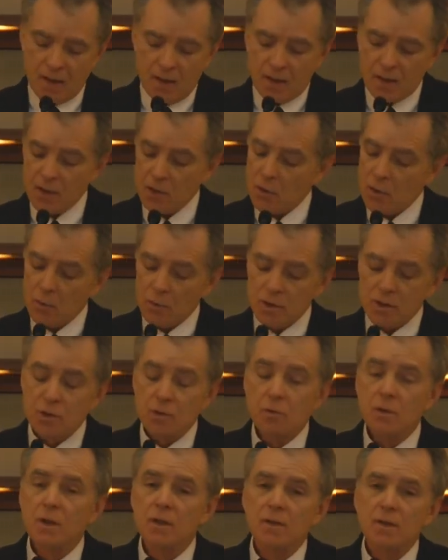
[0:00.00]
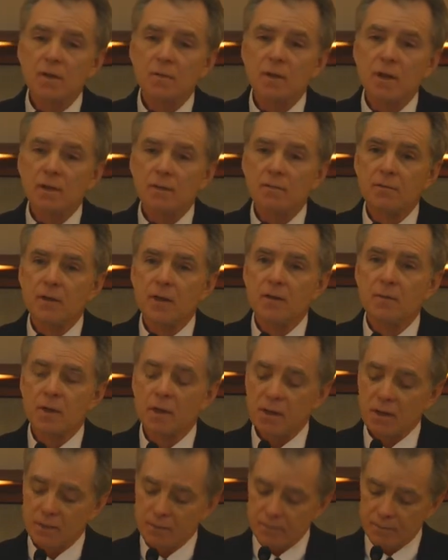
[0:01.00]
and he always treated them like
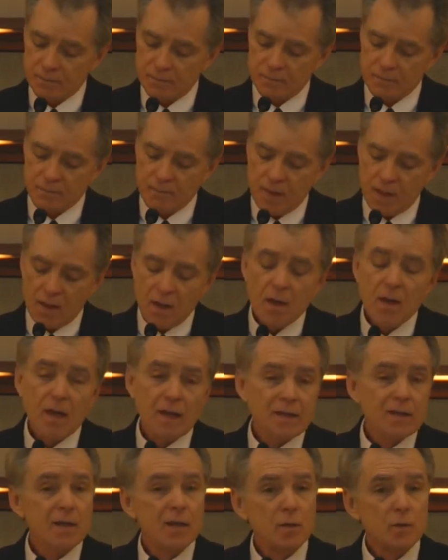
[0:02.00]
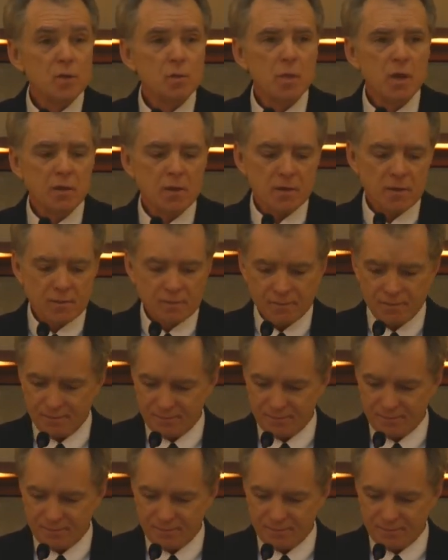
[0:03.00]
family, at times better.